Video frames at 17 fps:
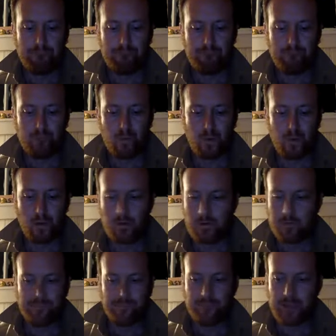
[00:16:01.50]
were
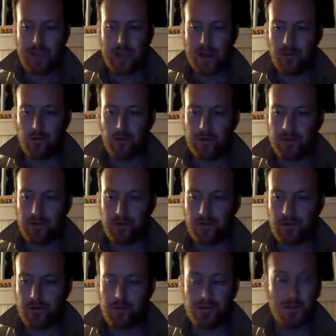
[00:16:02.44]
angry.
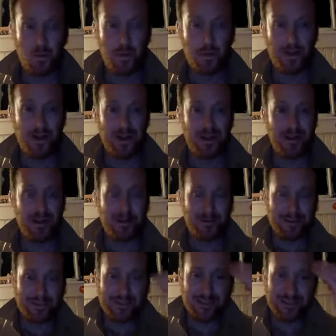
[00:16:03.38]
This one guy
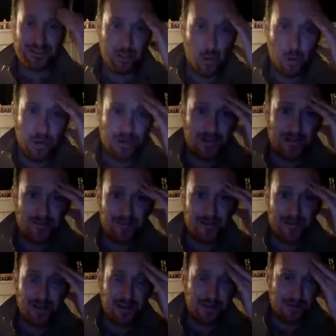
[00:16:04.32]
commented like 20 different
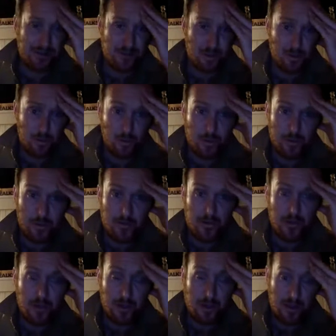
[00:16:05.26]
times, or woman.
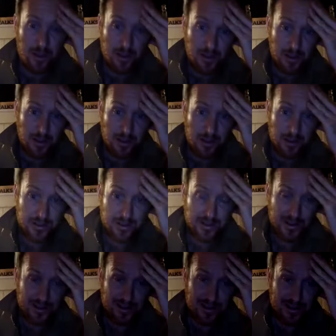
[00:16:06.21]
I think
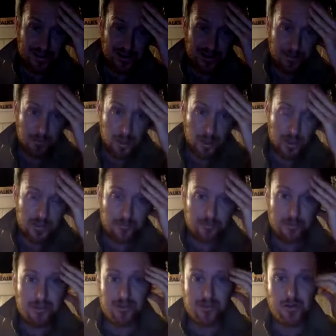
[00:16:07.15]
I actually blocked him
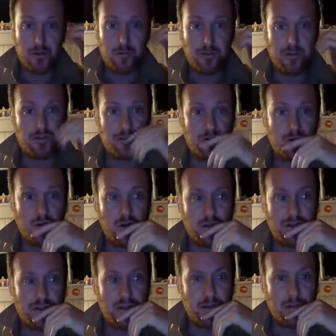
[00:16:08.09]
because they were being so
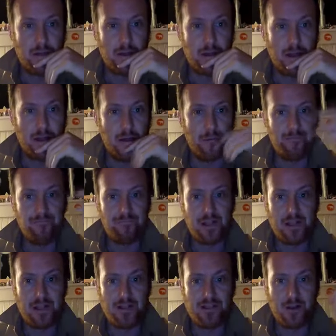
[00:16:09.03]
crazy on my account.
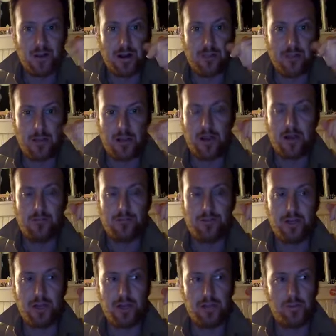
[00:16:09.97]

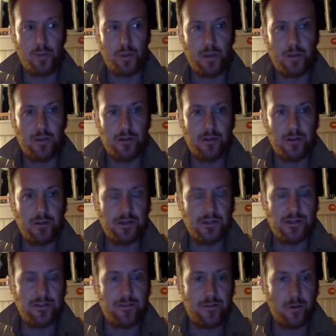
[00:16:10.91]
Instagram.com/Waylon
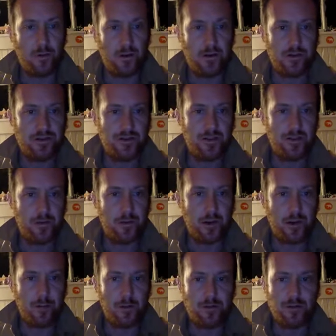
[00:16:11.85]
Lewis if you want to see what
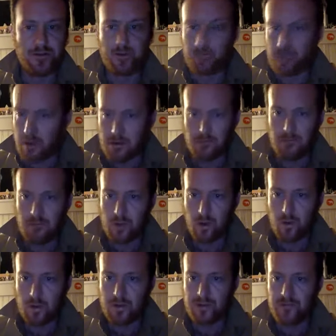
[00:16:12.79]
I posted about. No
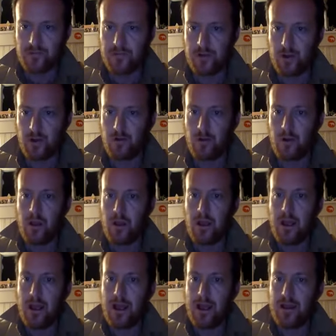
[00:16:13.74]
worries if you don't.
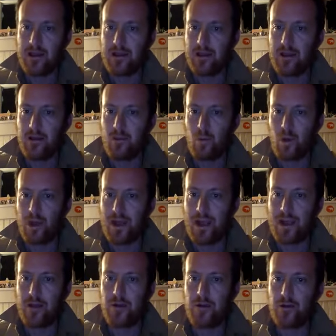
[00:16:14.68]
And what
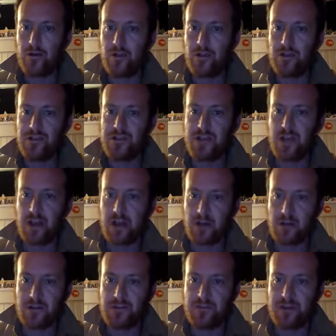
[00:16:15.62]
Andrew, you just said, I
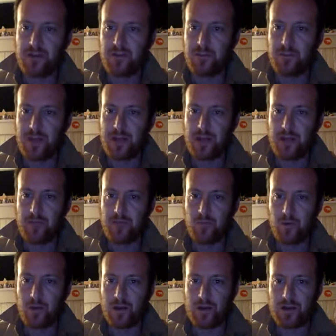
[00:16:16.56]
respect the man even
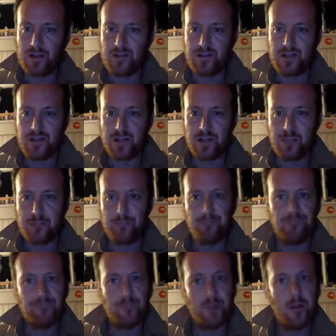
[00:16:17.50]
when I dislike him.
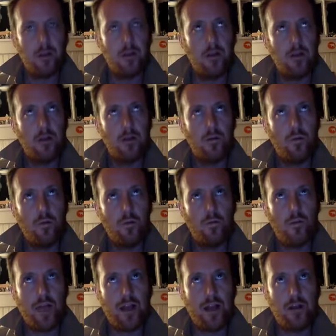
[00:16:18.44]

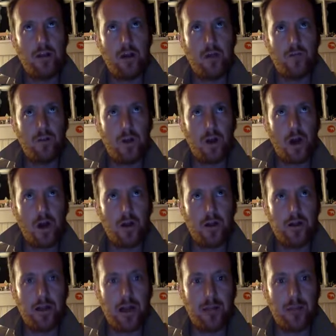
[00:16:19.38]
That could go for Colin
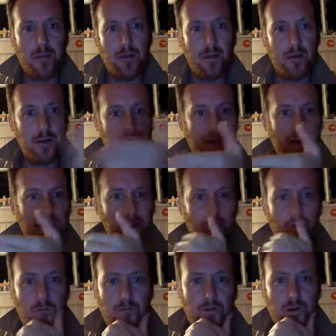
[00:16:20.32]
Kaepernick, and that can
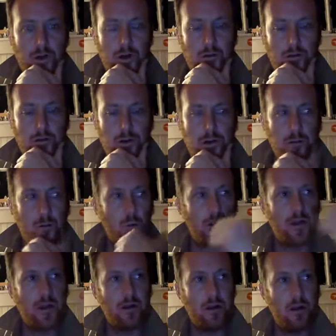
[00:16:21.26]
go for Donald Trump. We
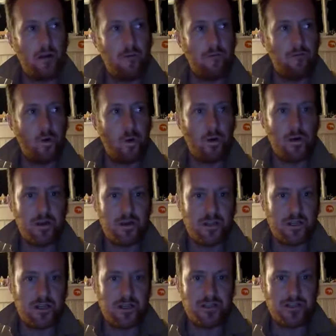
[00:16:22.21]
can afford to
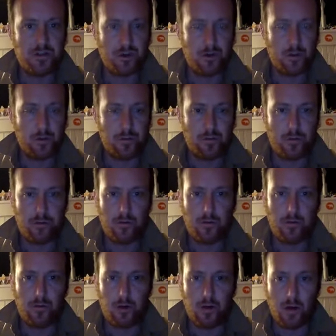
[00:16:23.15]
disagree with
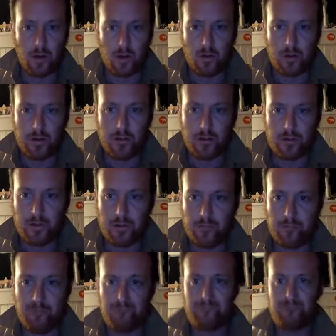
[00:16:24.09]
people agreeably.
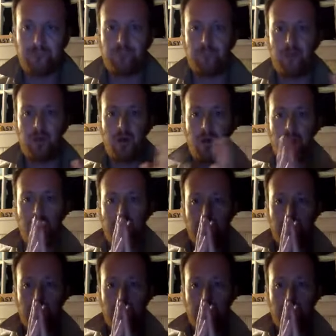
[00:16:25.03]
All right.